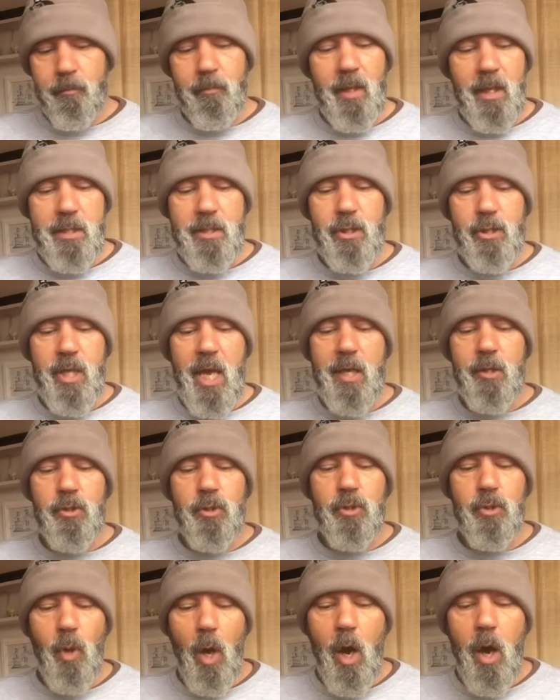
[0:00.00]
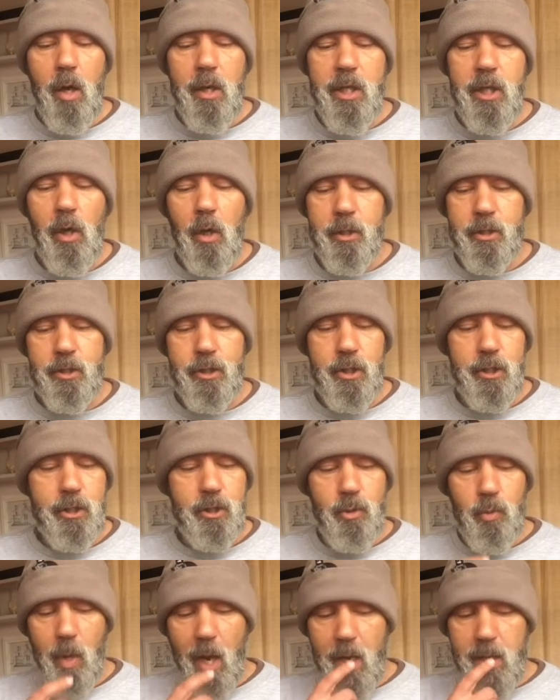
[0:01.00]
is thanks to archaeologists
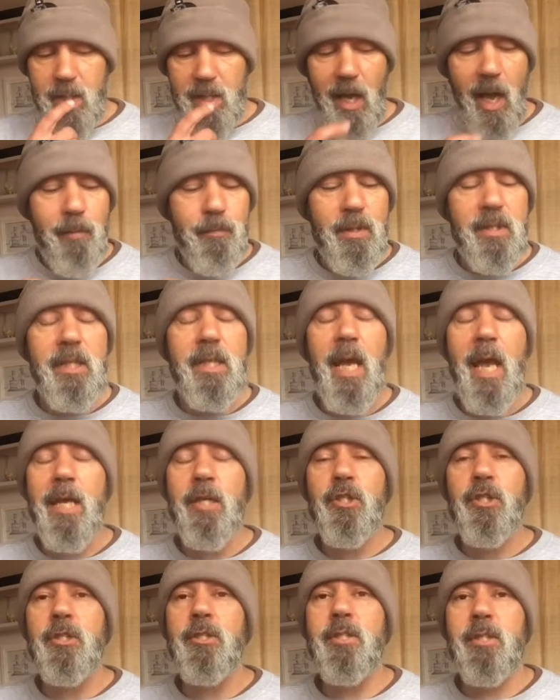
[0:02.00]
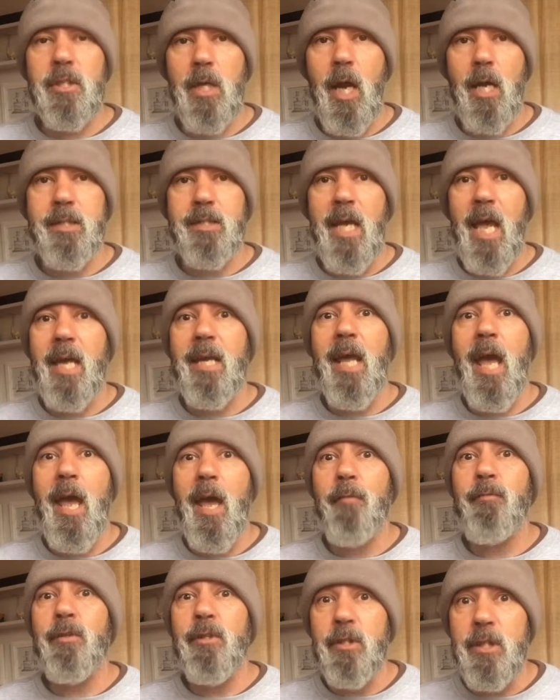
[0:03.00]
who uncovered the ancient site and
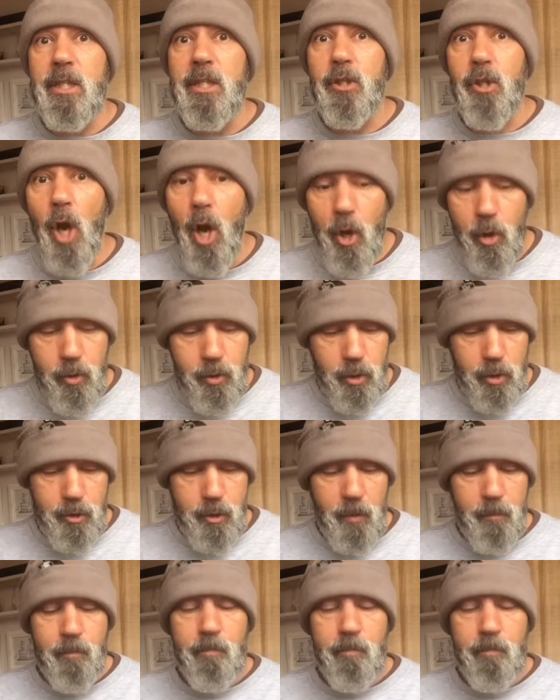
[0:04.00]
have decoded